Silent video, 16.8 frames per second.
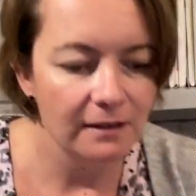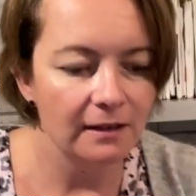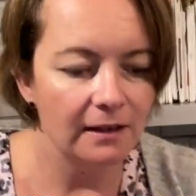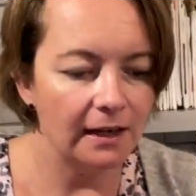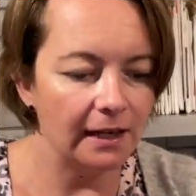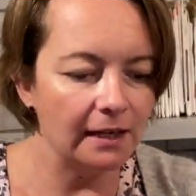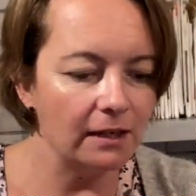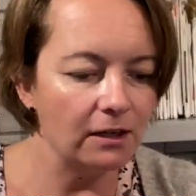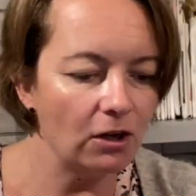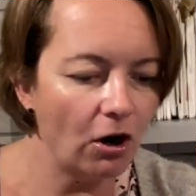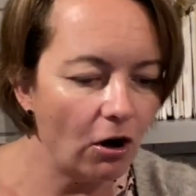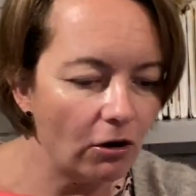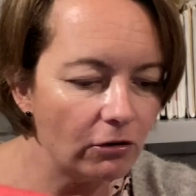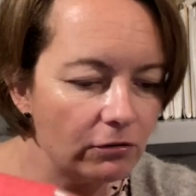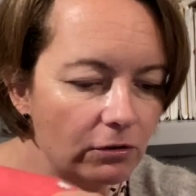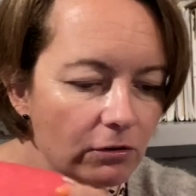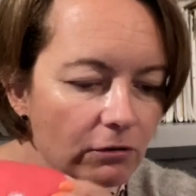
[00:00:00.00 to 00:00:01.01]
a
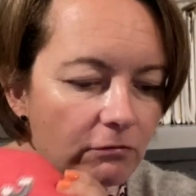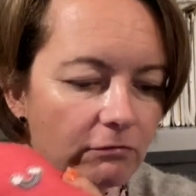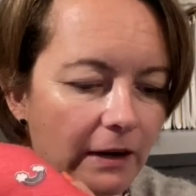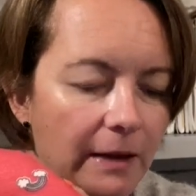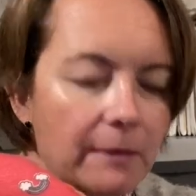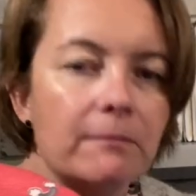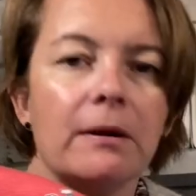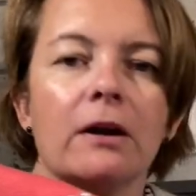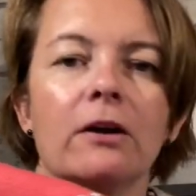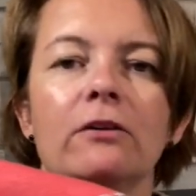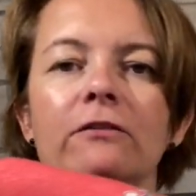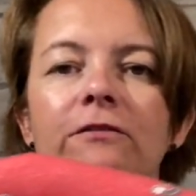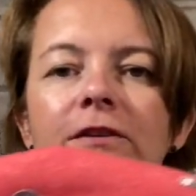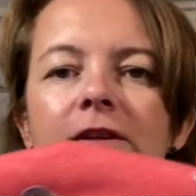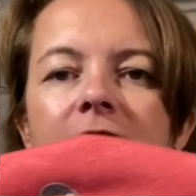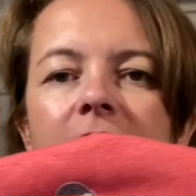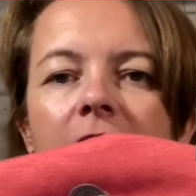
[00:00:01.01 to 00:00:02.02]
coral rainbow
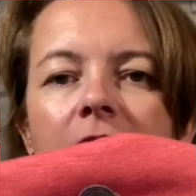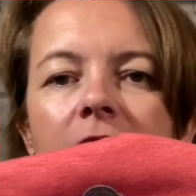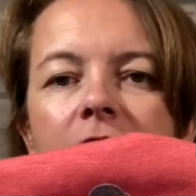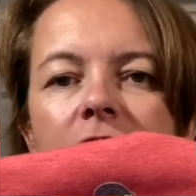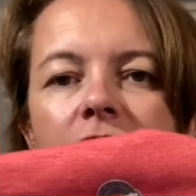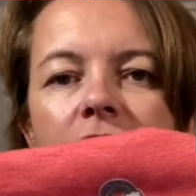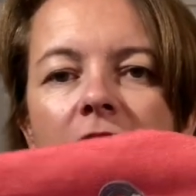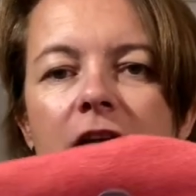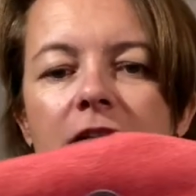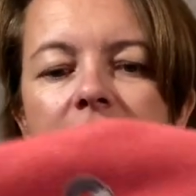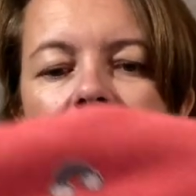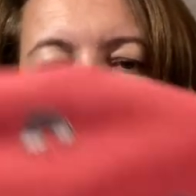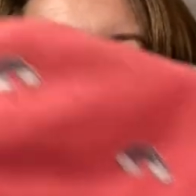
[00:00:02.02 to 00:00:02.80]
viscose jersey,